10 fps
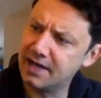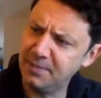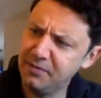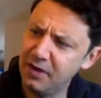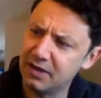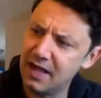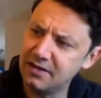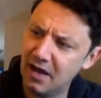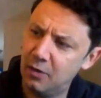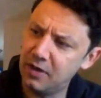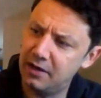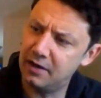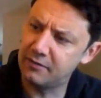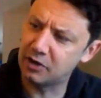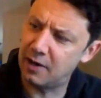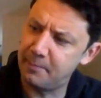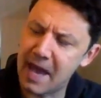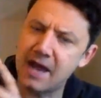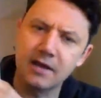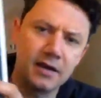remember if I lent out and never got
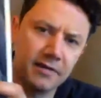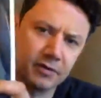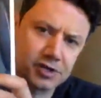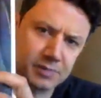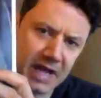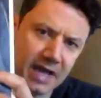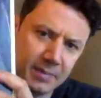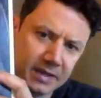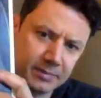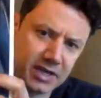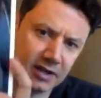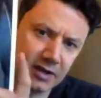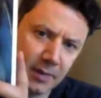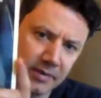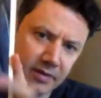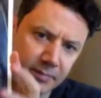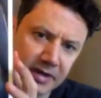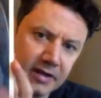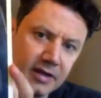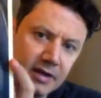back a version, but I had to pick up a second copy of it.
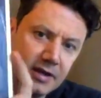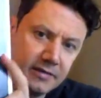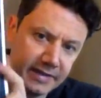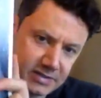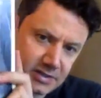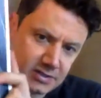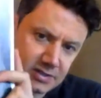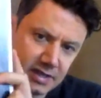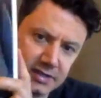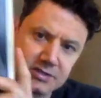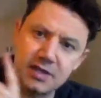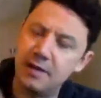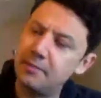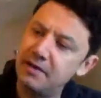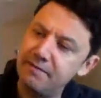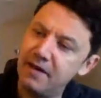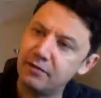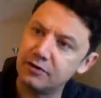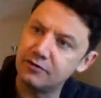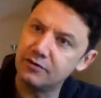But this is my
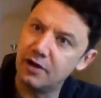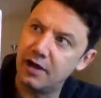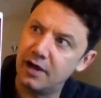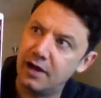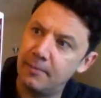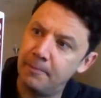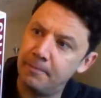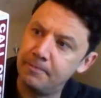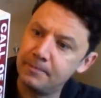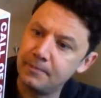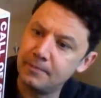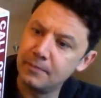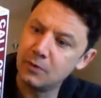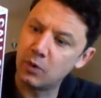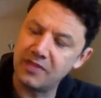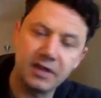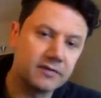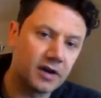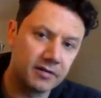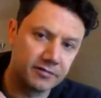favorite. When I think
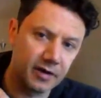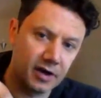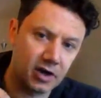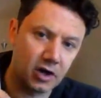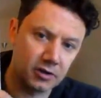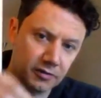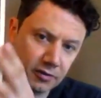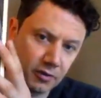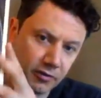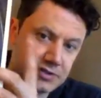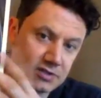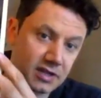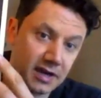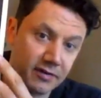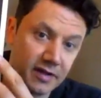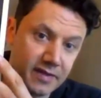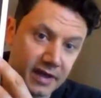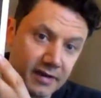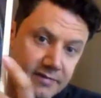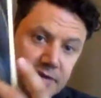of Call of Cthulhu, this is the cover I
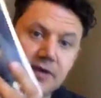think of.